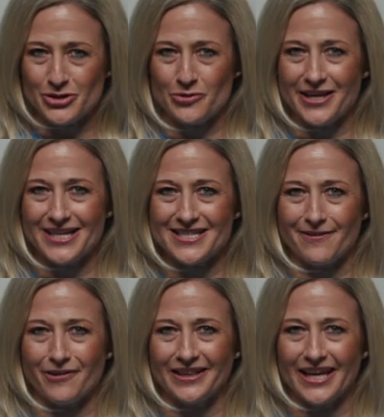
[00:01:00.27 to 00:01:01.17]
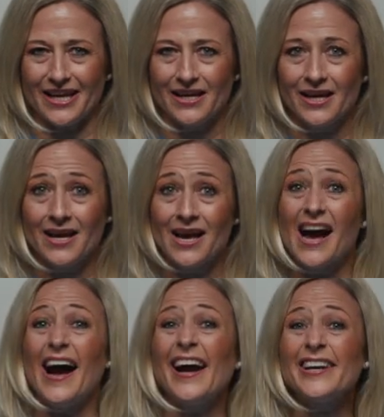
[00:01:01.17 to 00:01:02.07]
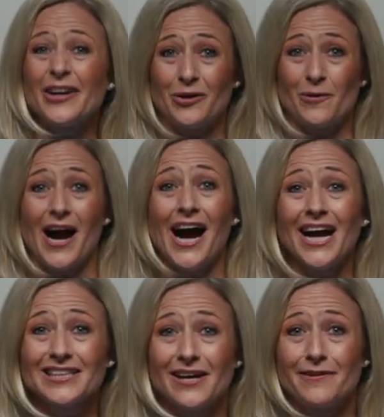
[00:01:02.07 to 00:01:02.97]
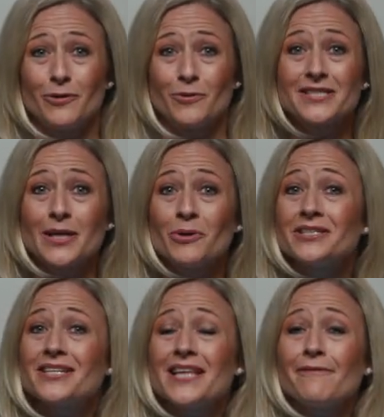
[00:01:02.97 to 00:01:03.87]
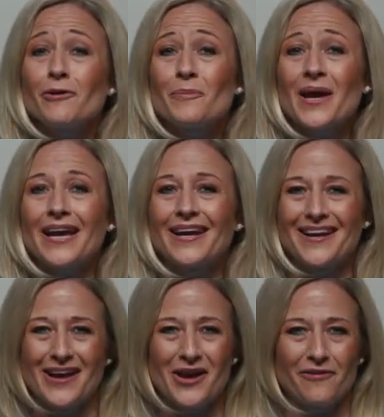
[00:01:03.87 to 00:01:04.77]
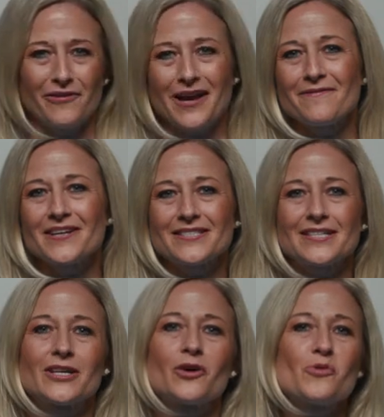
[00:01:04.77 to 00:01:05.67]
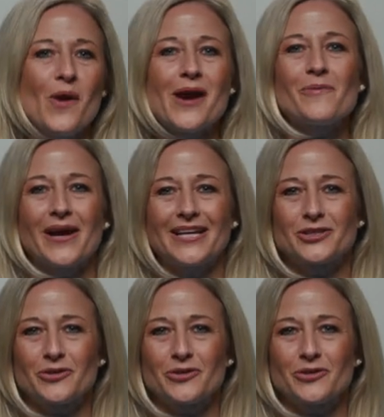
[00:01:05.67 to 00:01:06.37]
and do things differently. I know I love it when someone does that for me. Forgiveness is a great way to